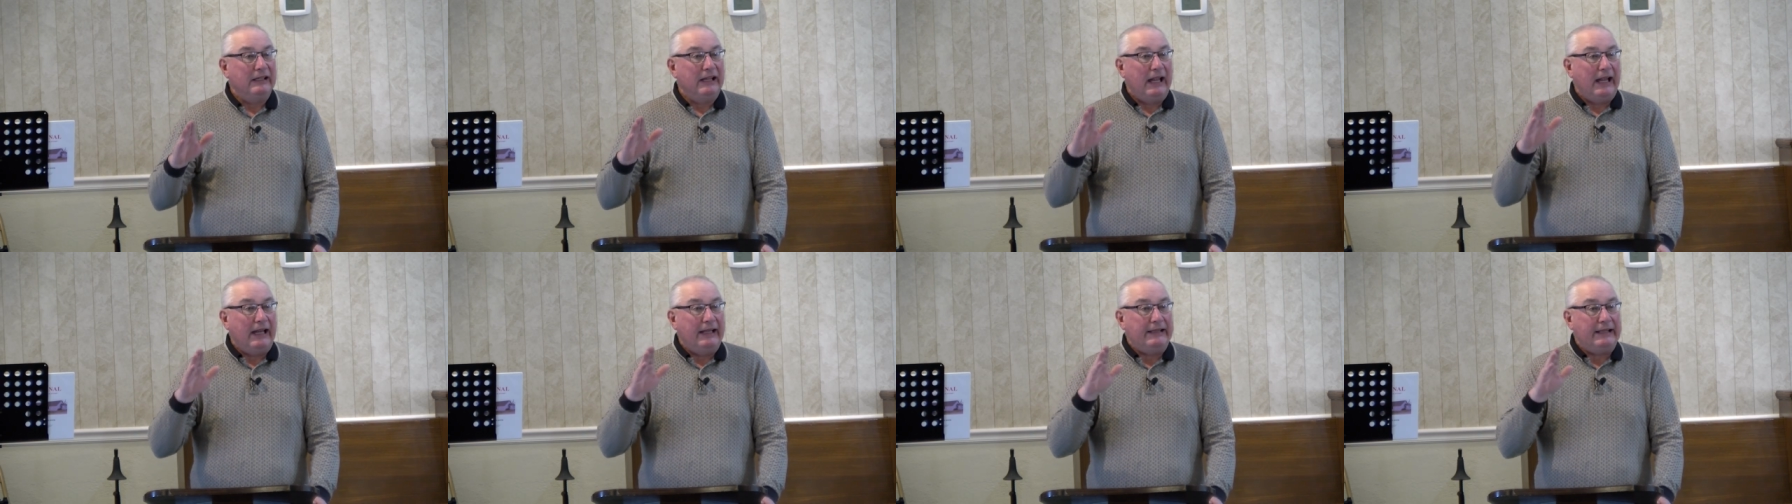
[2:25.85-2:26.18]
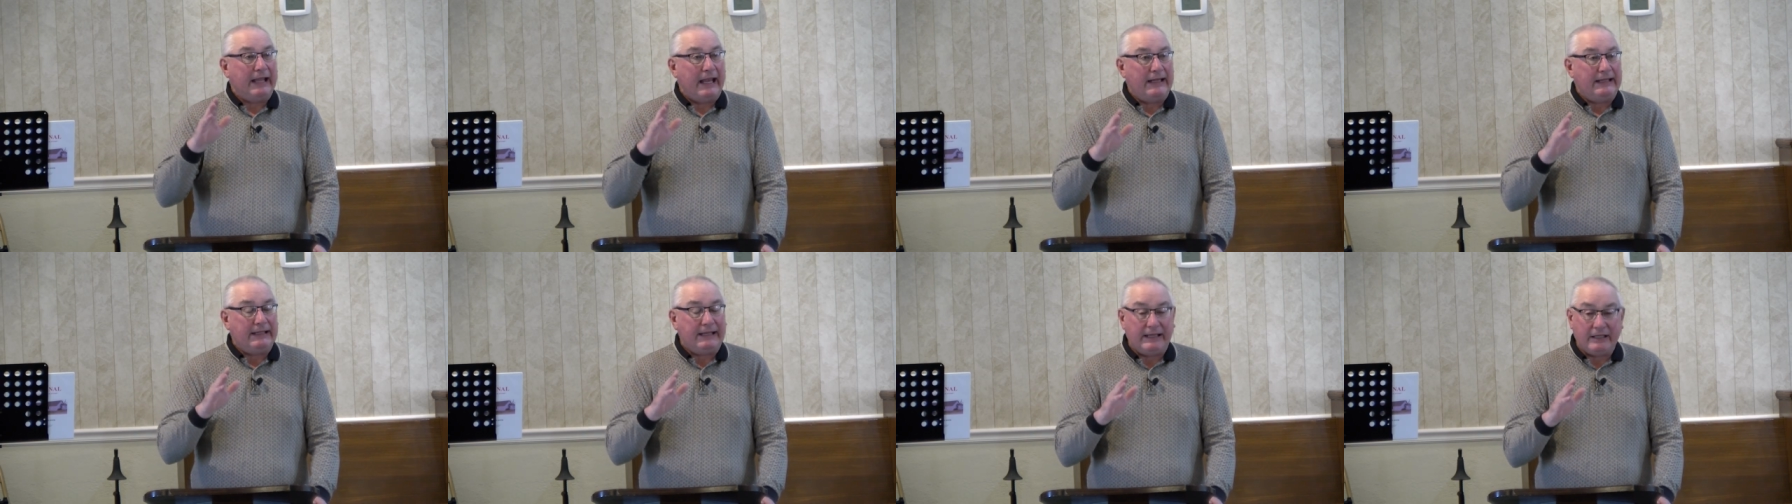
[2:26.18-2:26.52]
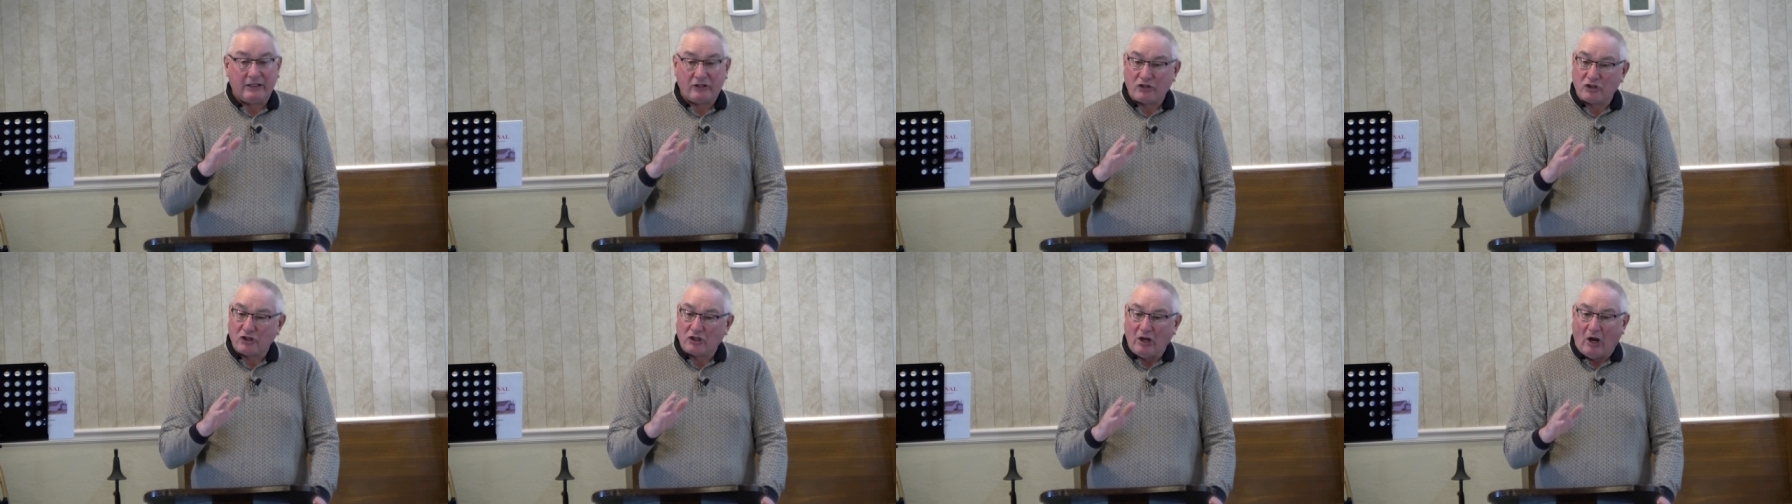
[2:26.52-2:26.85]
and they
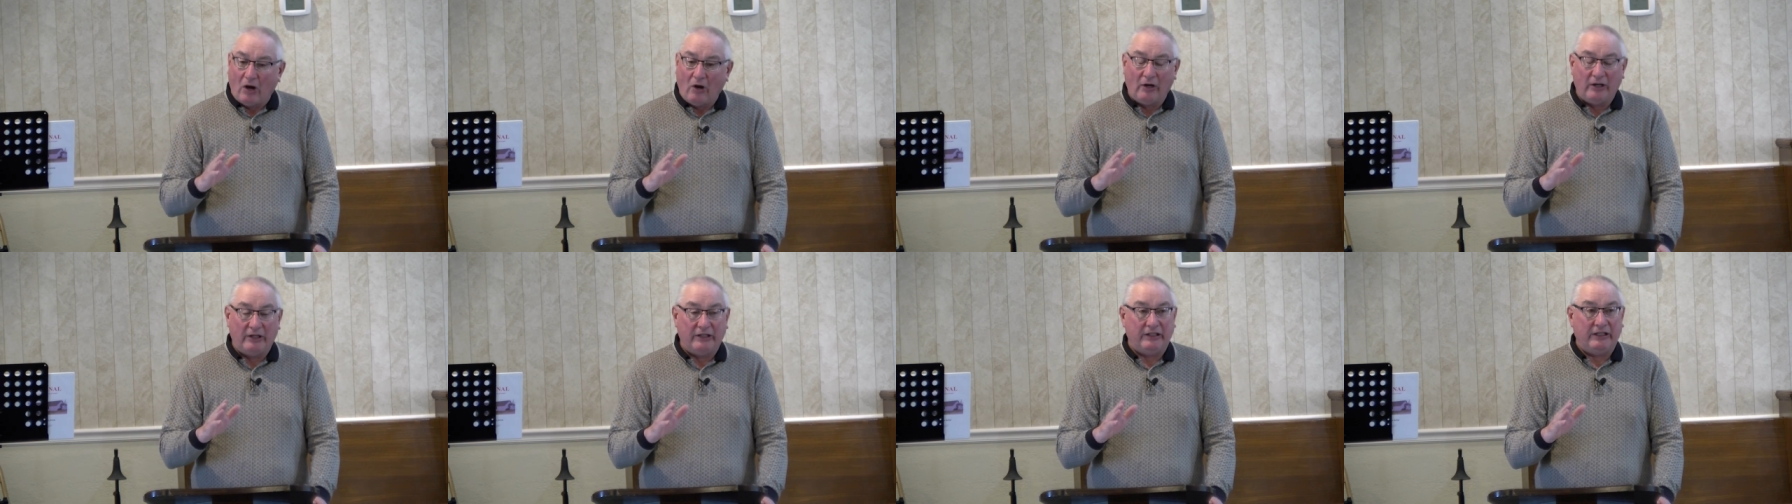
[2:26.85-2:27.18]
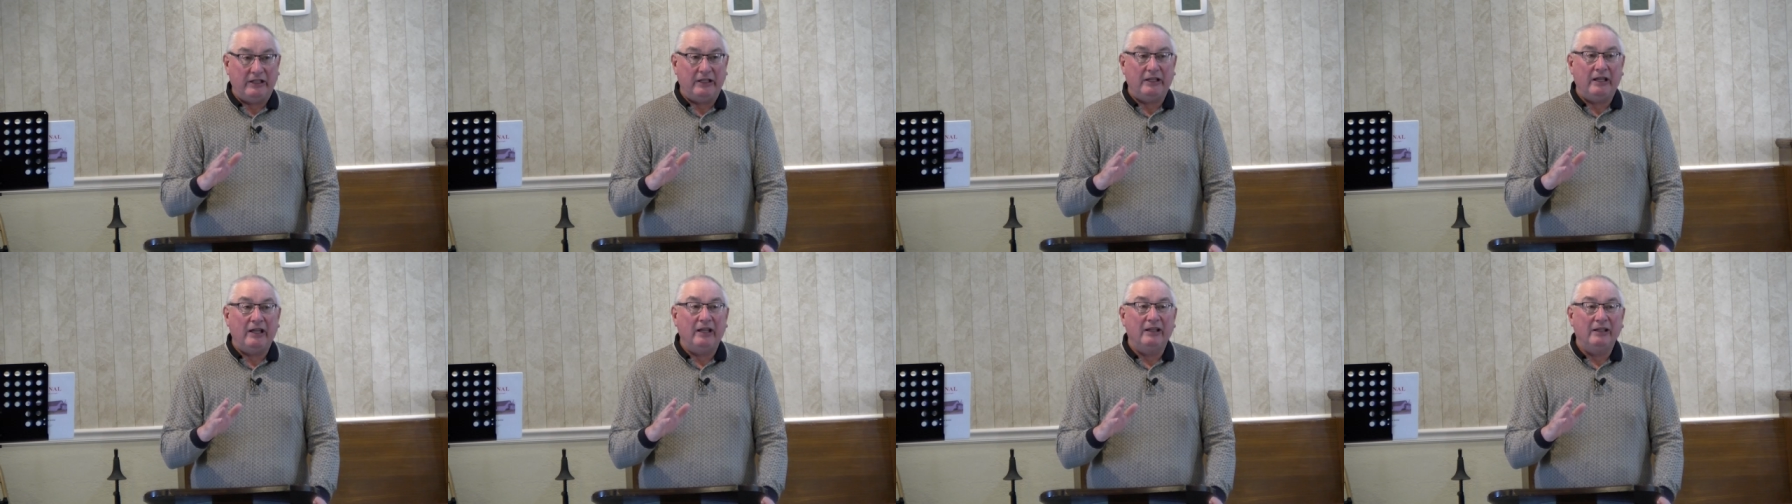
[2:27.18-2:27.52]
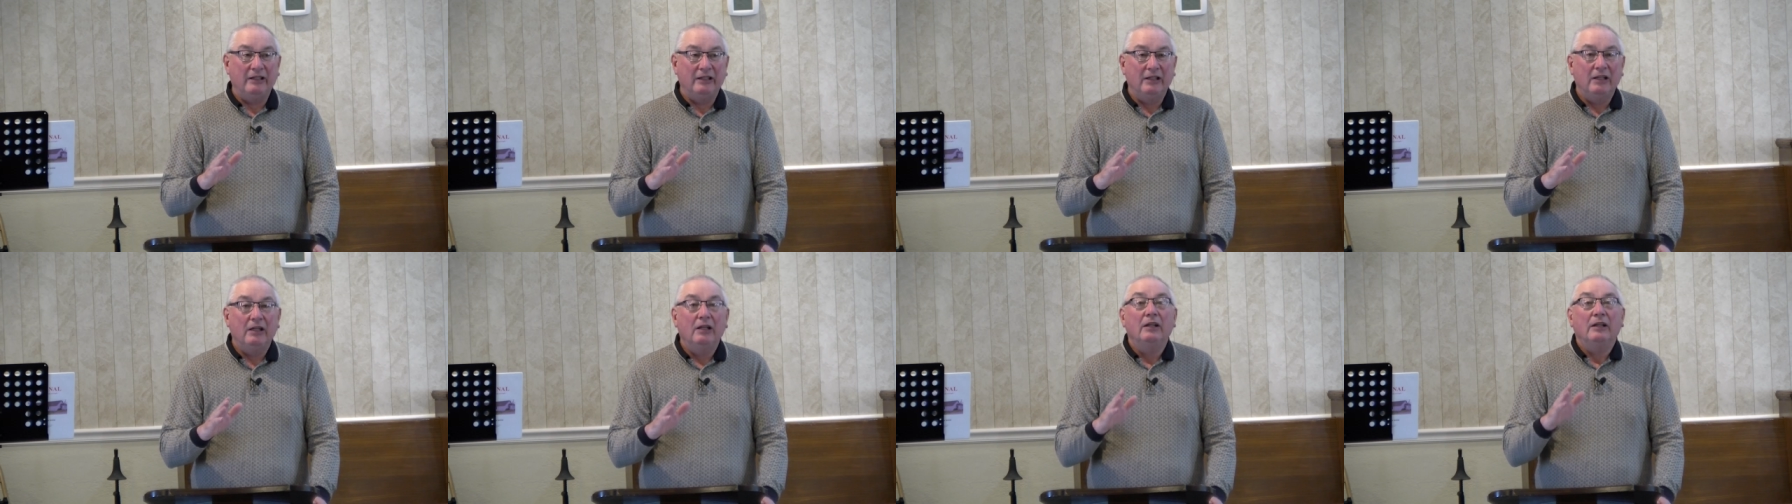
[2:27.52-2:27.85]
get started,
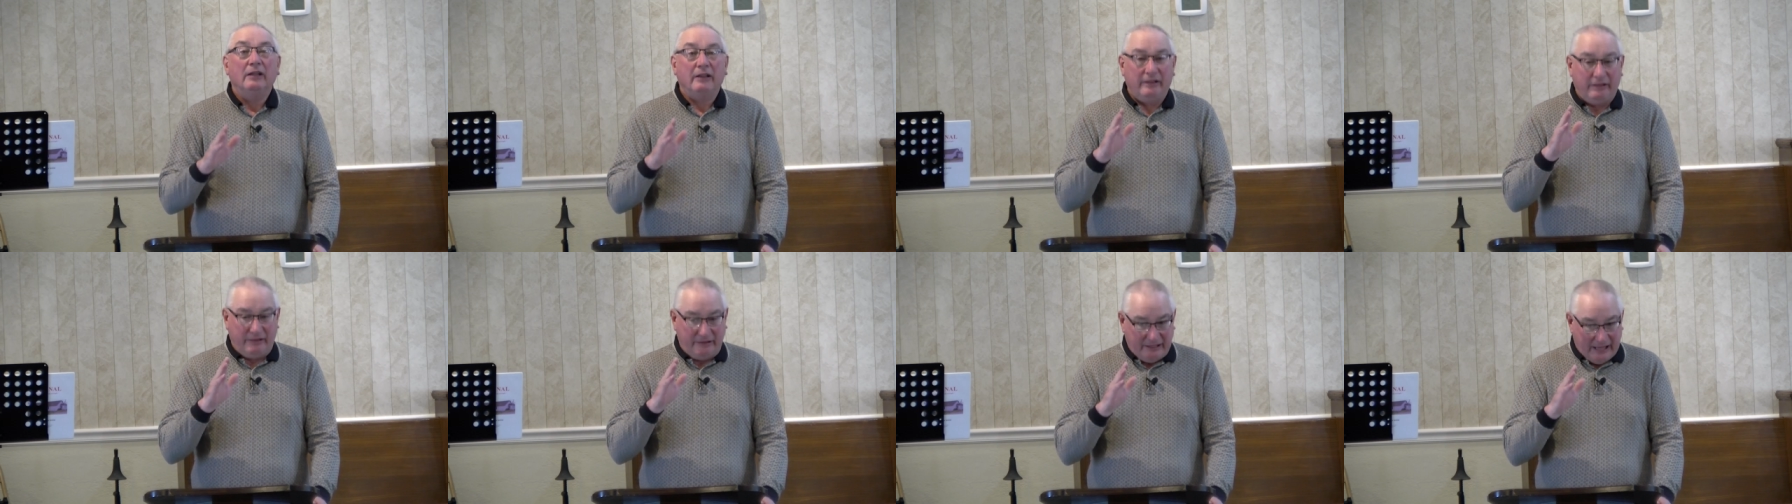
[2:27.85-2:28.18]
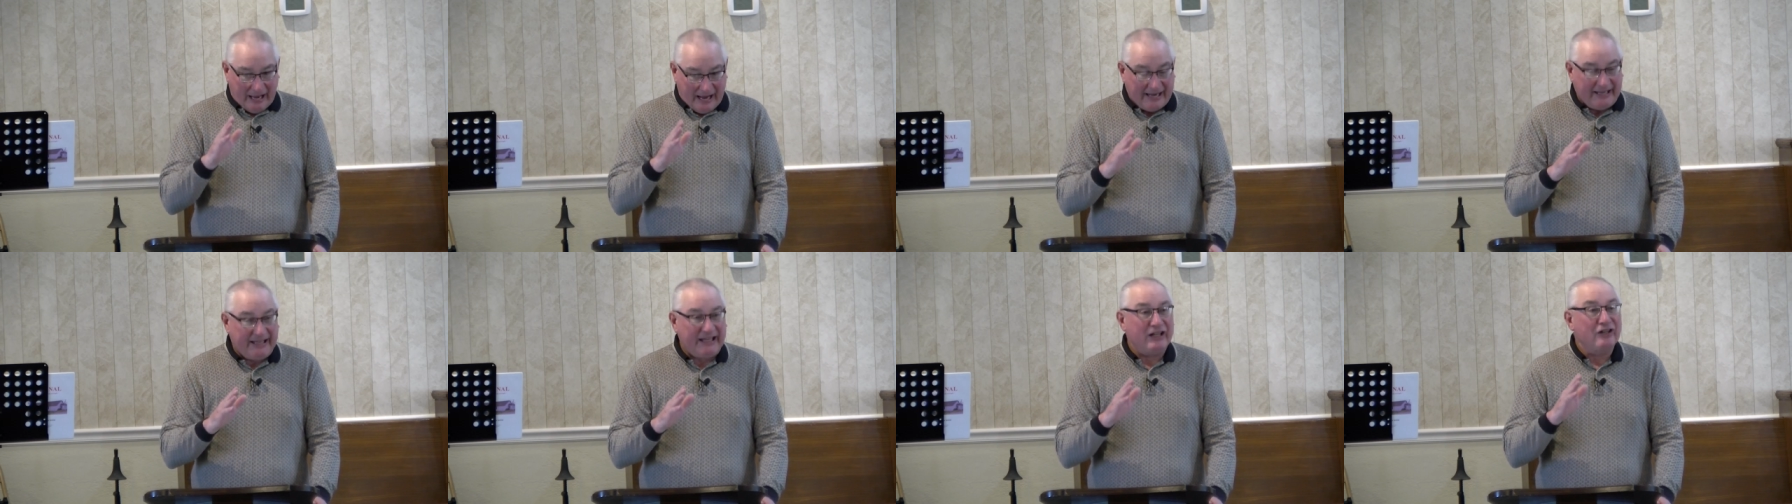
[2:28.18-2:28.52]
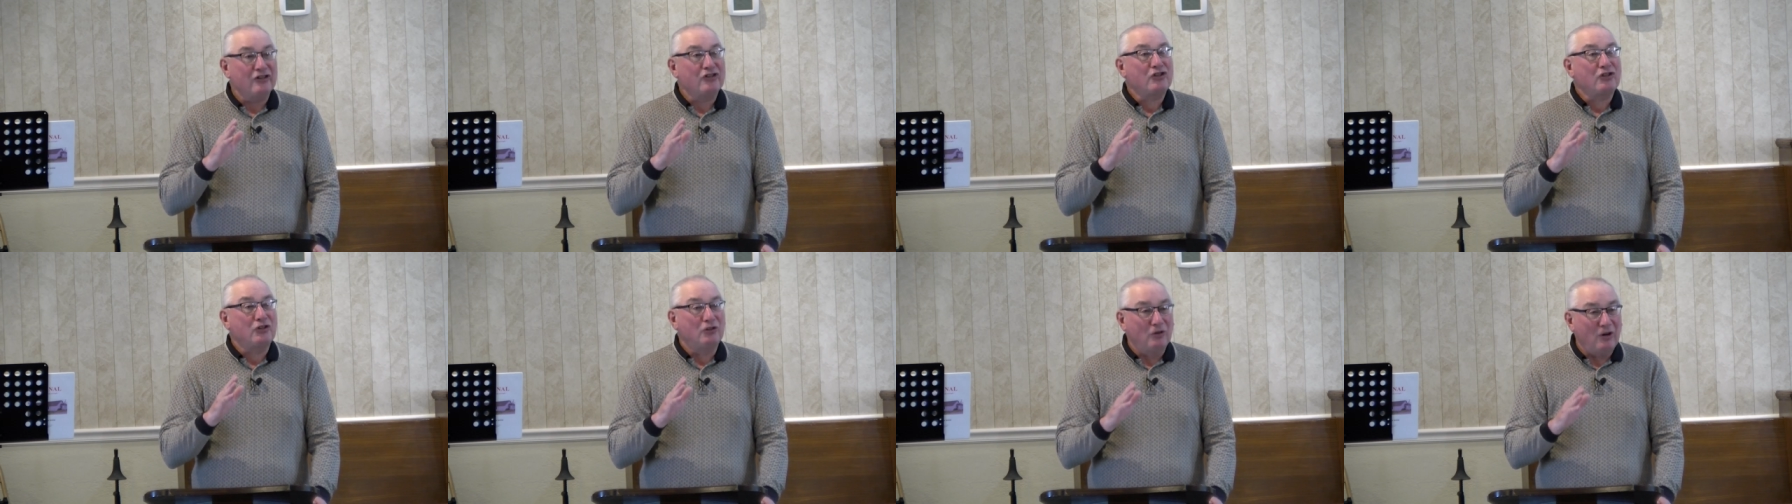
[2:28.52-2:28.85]
that
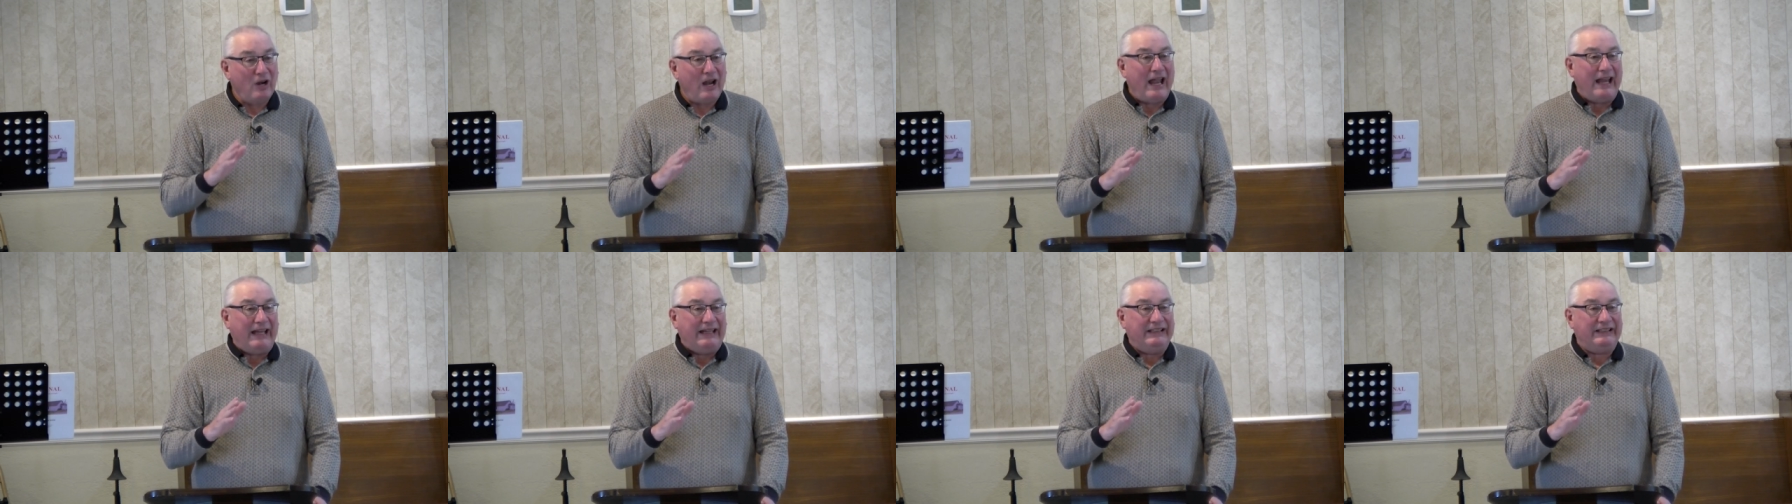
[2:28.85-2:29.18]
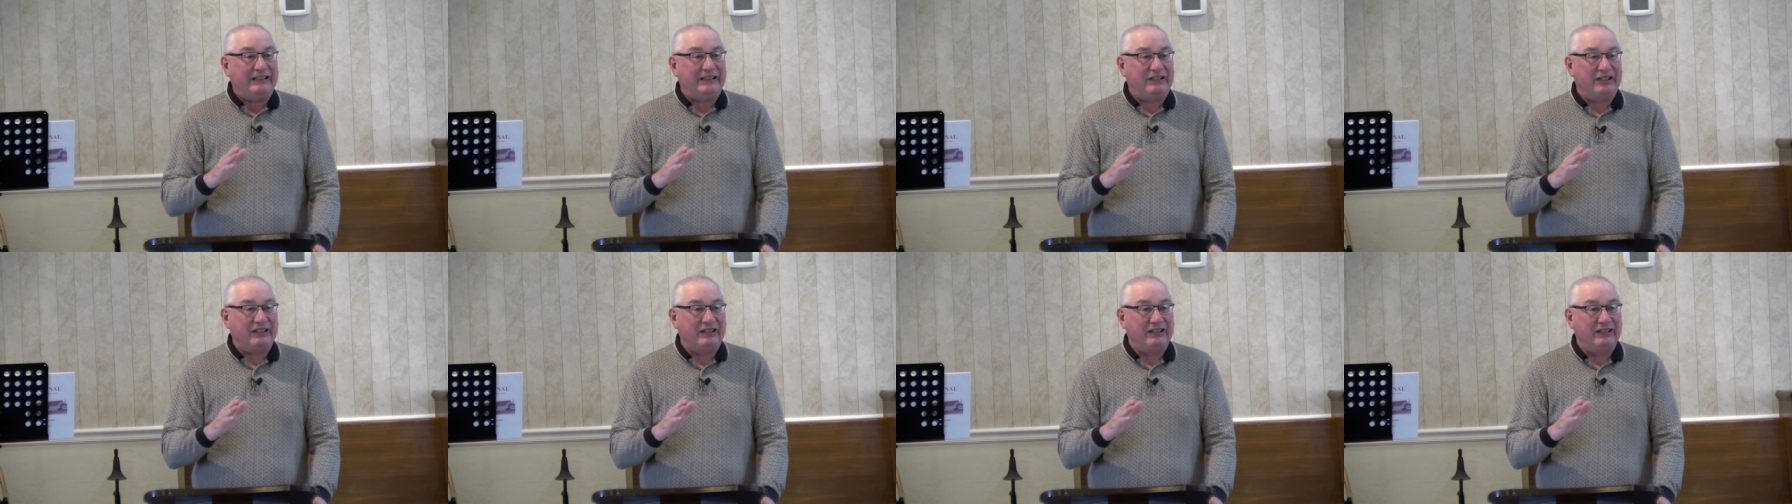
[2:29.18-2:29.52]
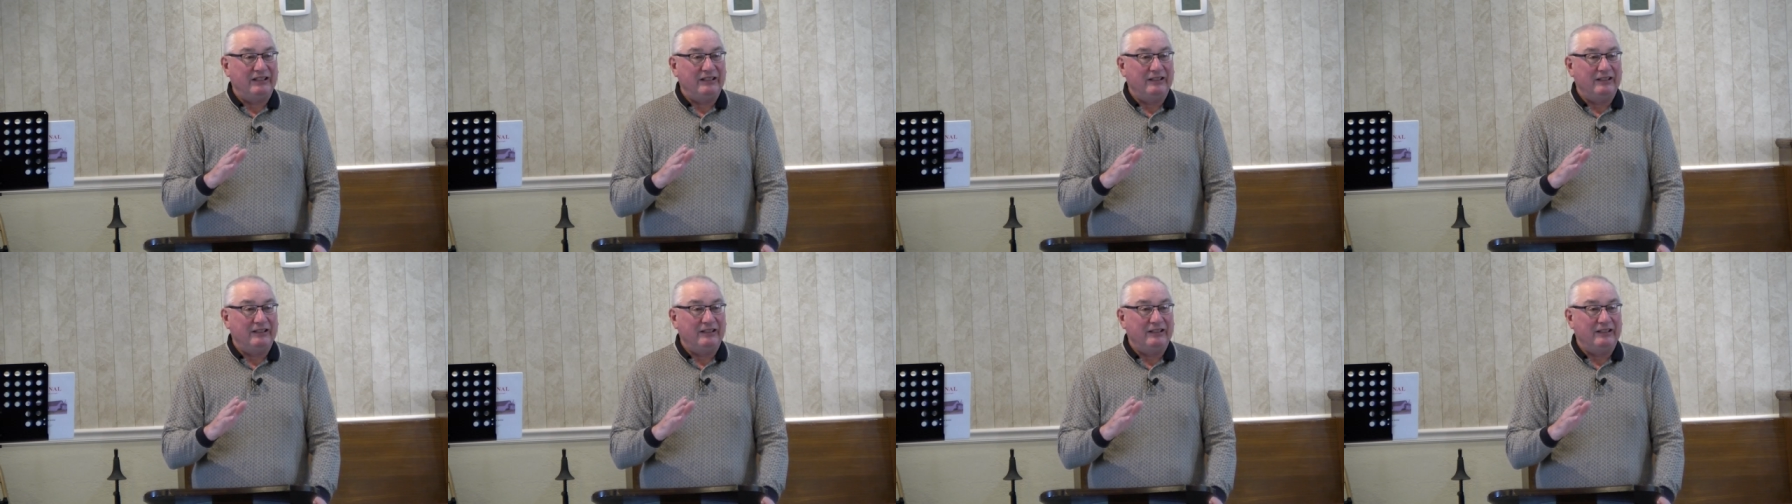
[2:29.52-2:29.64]
is great.